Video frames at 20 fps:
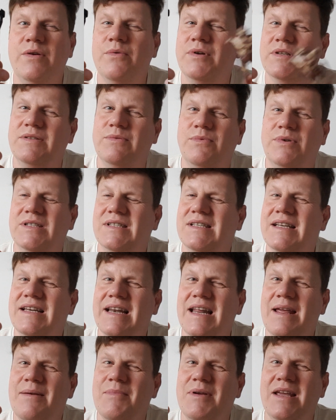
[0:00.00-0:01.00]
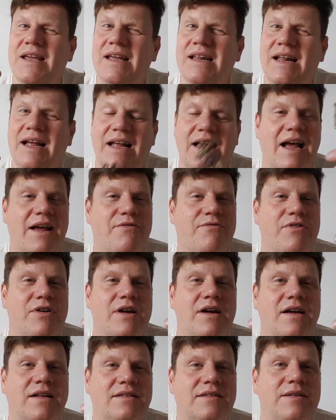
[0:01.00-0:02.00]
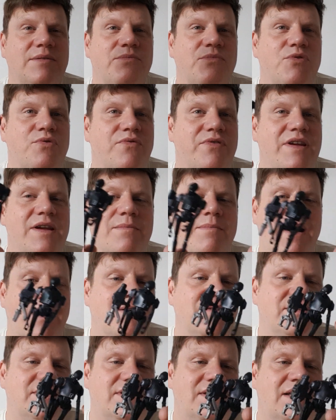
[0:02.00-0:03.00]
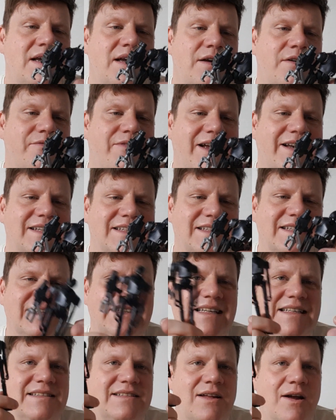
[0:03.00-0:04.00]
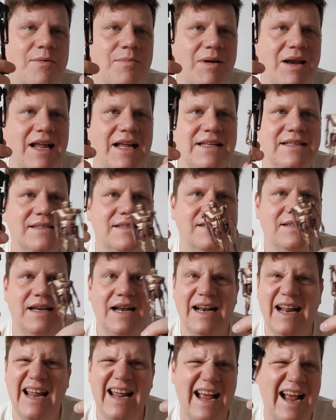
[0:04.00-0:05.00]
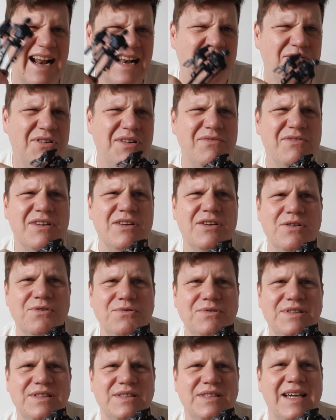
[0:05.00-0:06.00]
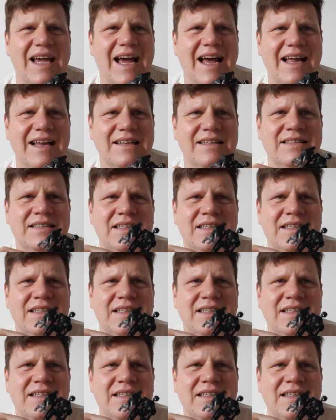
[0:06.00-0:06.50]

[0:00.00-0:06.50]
What was the name again? I forgot. The movie about finding the Death Star plans, and I don't even know this guy.